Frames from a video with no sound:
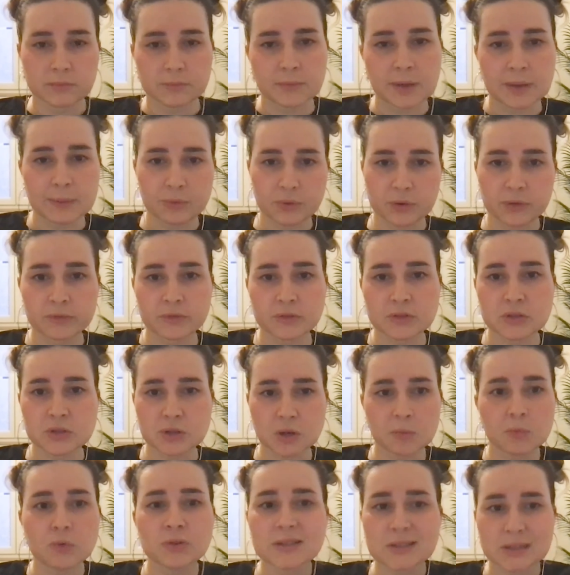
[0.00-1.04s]
my previous
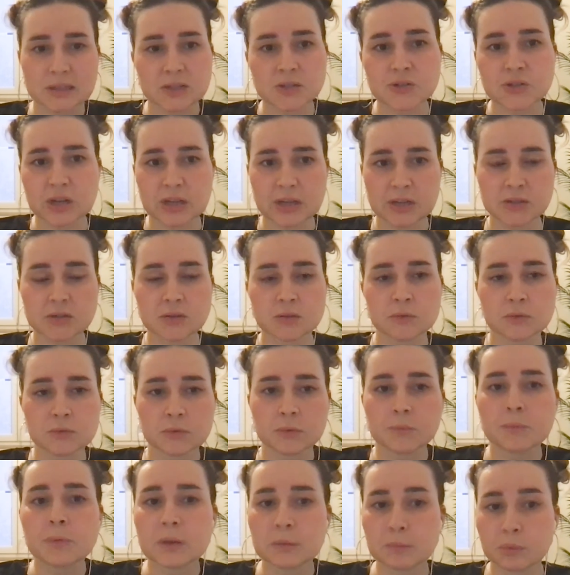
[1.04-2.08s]
job was an exchange, so
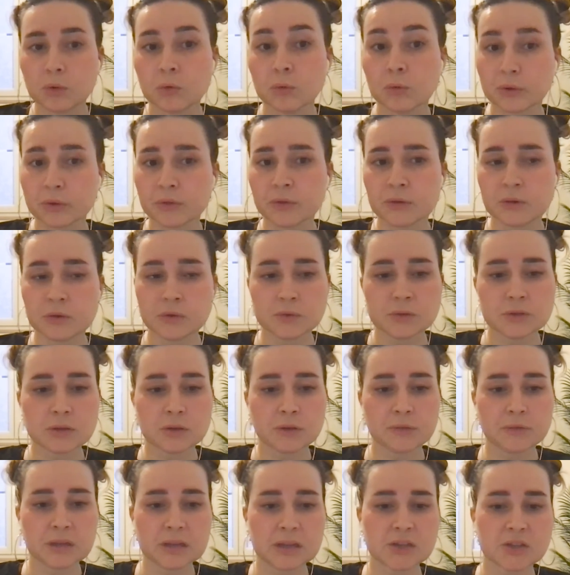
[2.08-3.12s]
the people were the user
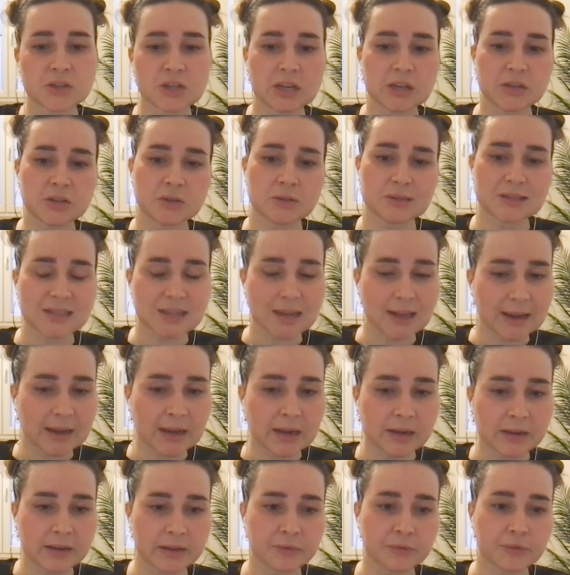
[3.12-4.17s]
of the exchange, so it's
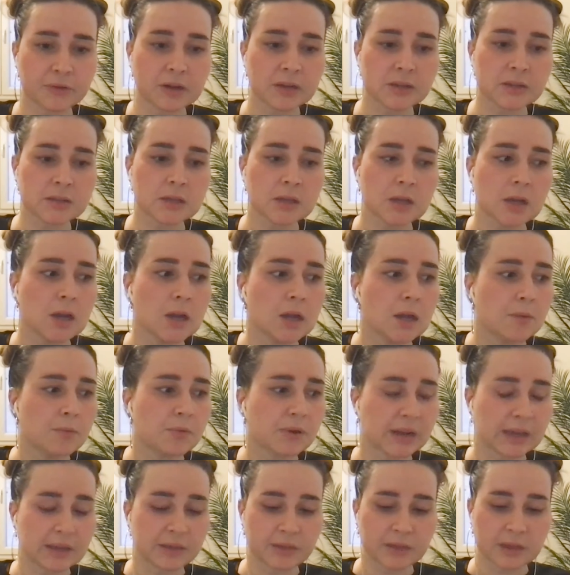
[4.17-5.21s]
slightly different.
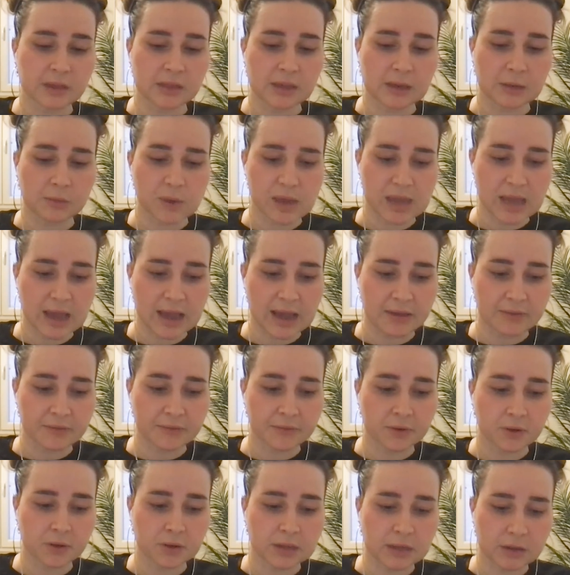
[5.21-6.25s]
But I think that we have
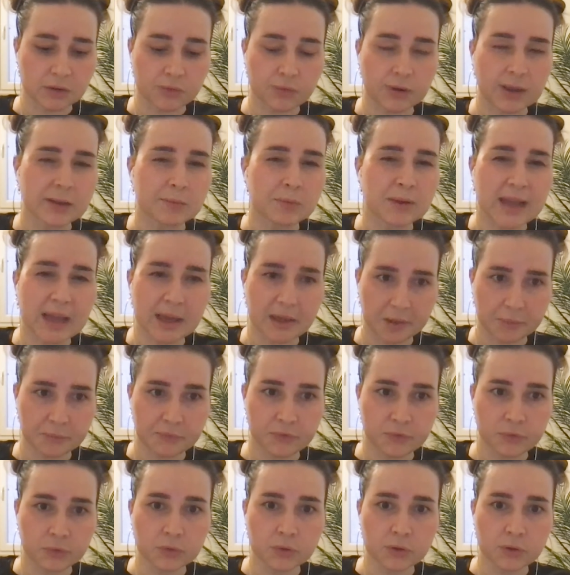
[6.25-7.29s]
an incredibly
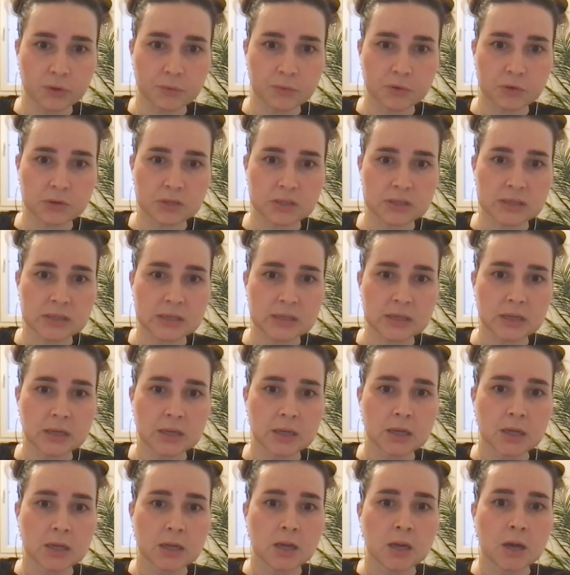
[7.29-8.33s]
helpful community.
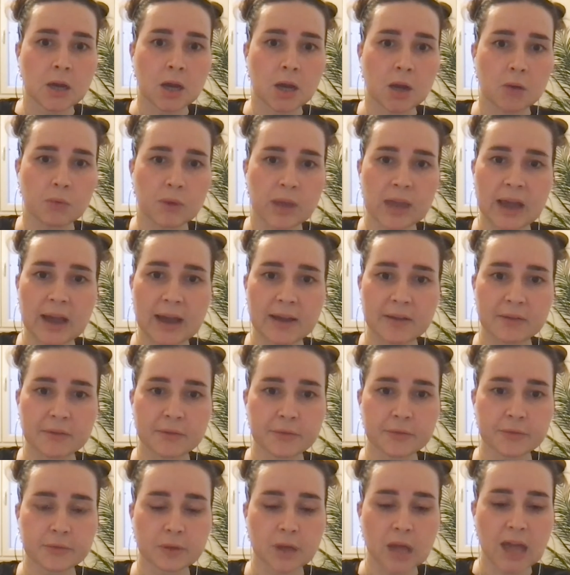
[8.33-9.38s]
We
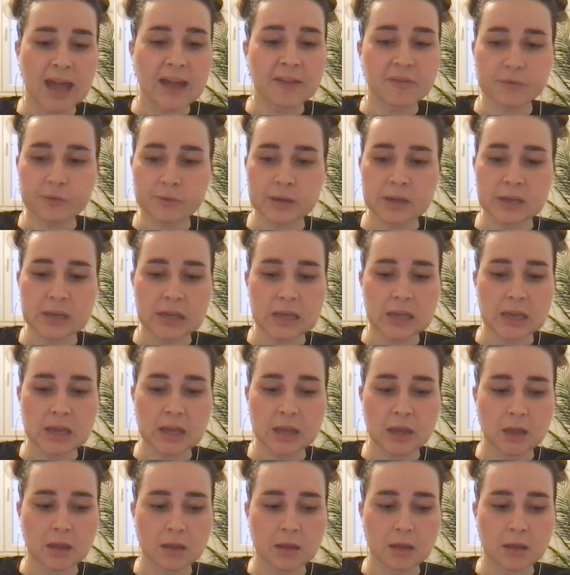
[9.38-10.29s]
have every